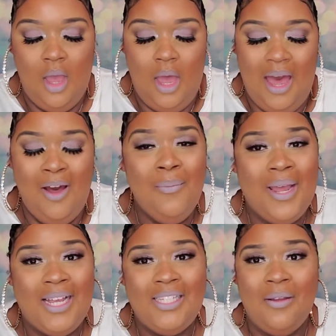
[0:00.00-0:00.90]
I hope we
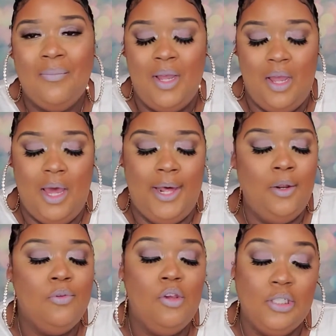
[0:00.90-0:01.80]
got some. I
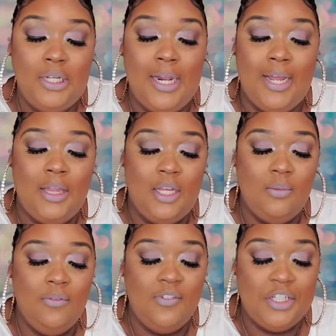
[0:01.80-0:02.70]
don't usually like things
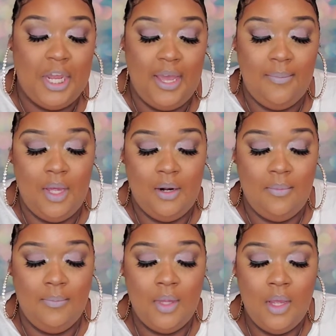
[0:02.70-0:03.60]
with jam in them,